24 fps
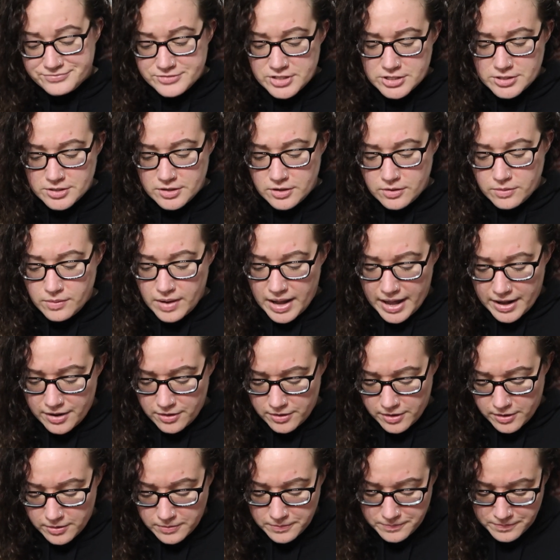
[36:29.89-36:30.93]
So I
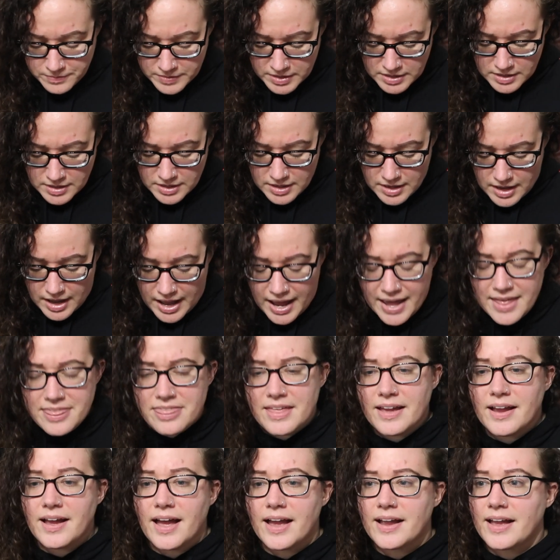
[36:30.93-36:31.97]
don't know. I
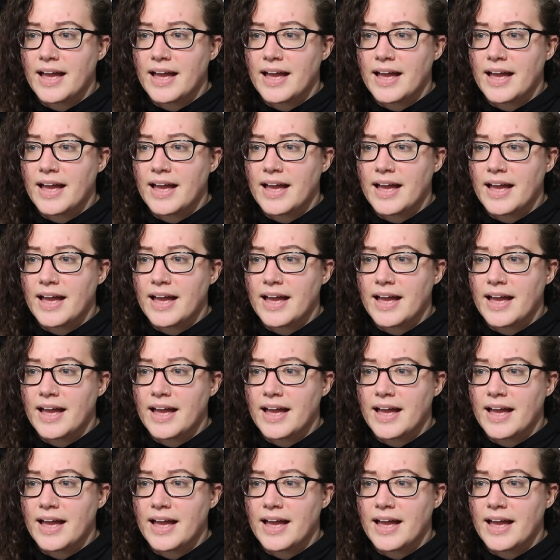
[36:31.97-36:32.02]
think I